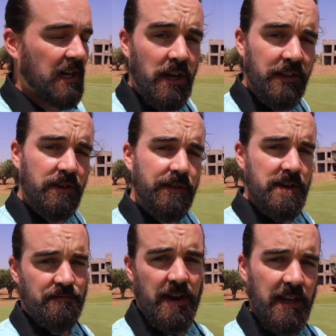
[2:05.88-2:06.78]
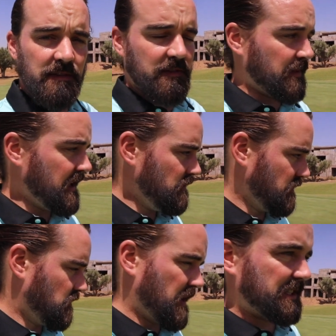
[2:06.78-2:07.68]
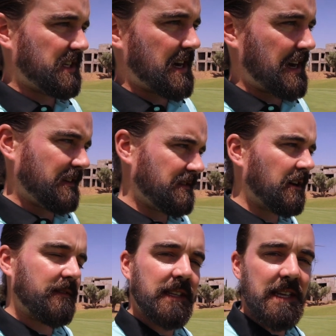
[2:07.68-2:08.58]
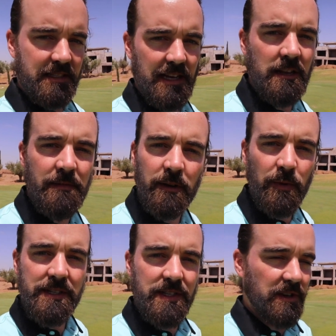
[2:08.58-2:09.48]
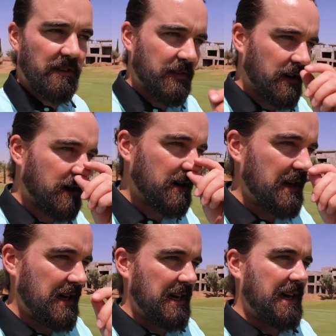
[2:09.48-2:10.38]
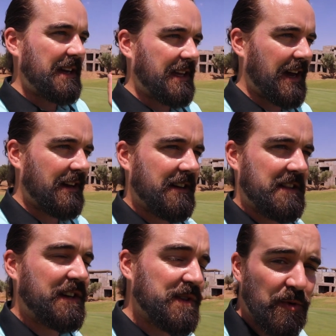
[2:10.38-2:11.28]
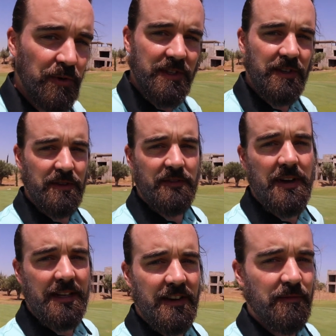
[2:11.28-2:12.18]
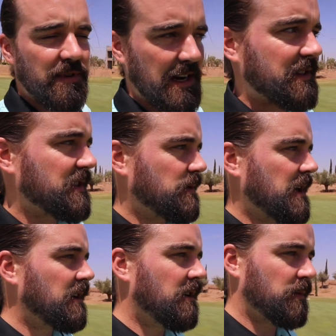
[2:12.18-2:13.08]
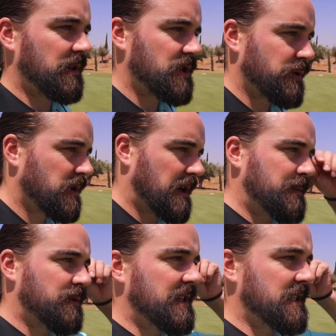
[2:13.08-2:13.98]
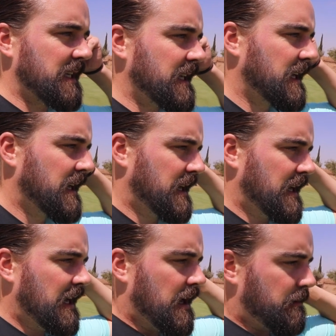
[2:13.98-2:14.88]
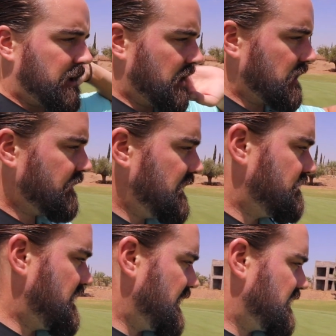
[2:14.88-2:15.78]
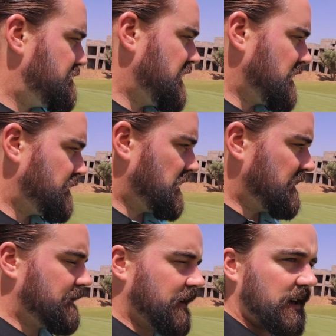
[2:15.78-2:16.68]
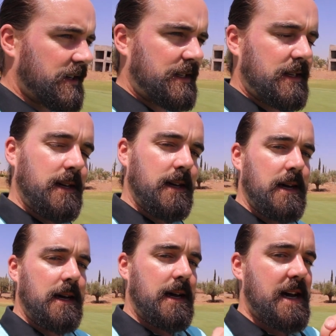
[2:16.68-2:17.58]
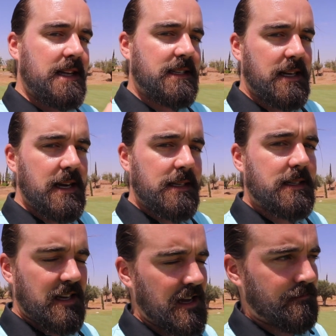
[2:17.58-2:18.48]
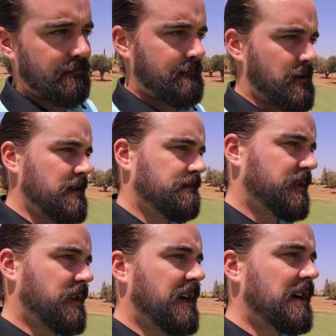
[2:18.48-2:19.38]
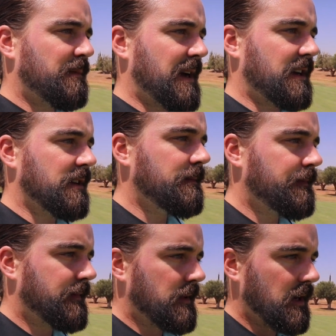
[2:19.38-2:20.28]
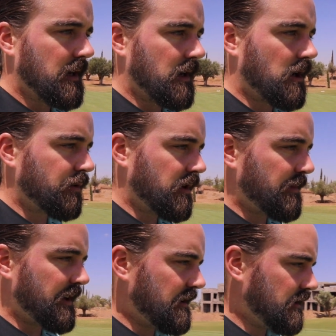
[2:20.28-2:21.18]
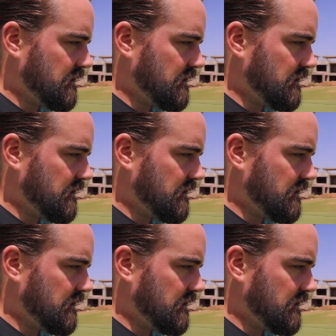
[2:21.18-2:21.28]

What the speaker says: Another green and reg for me with a wedge in hand. Loving these tailor-made wedges so far. Again, I think it's more to do with the fact that I've practiced quite a lot with the short clubs recently. But green and reg, birdie putt on the first. And today's theme, right? So Maaden, hold on a minute.